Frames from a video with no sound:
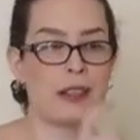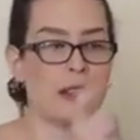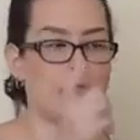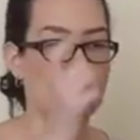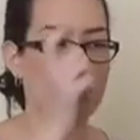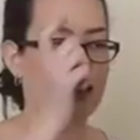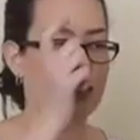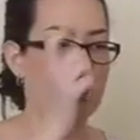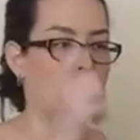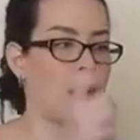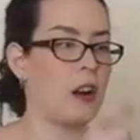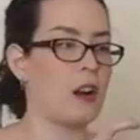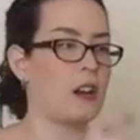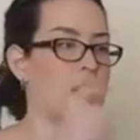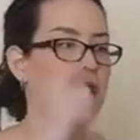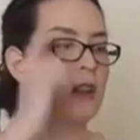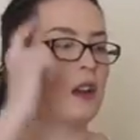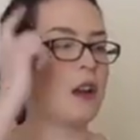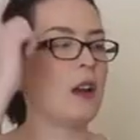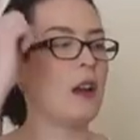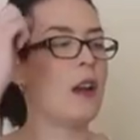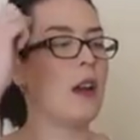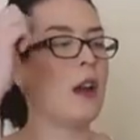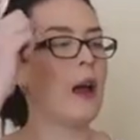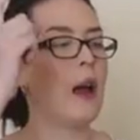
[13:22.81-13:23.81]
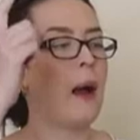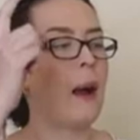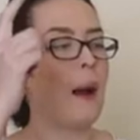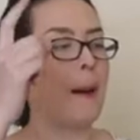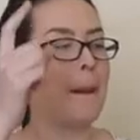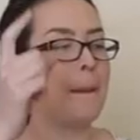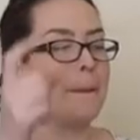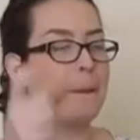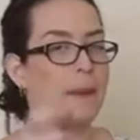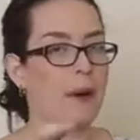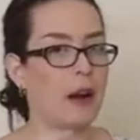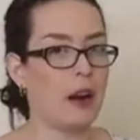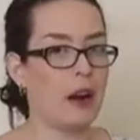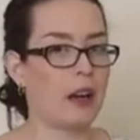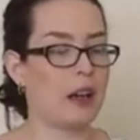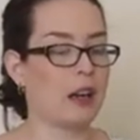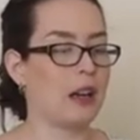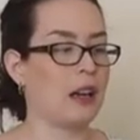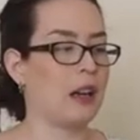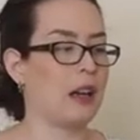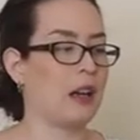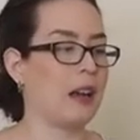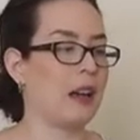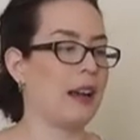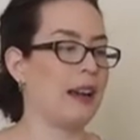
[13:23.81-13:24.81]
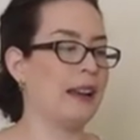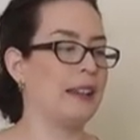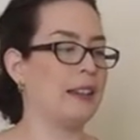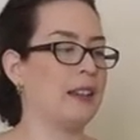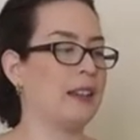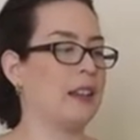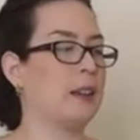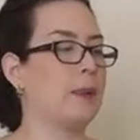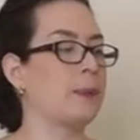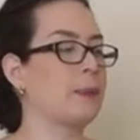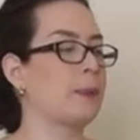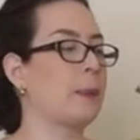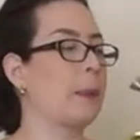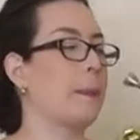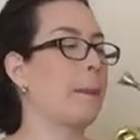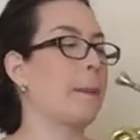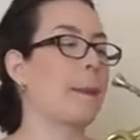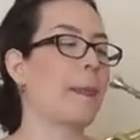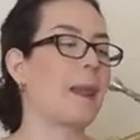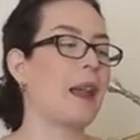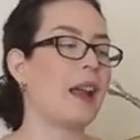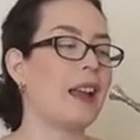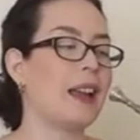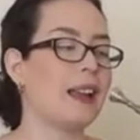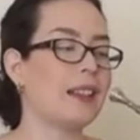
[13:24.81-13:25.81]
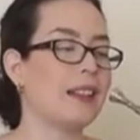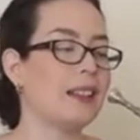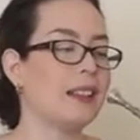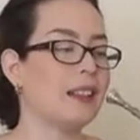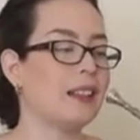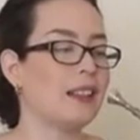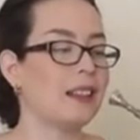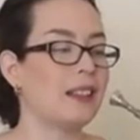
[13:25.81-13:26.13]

it starts a bar later, and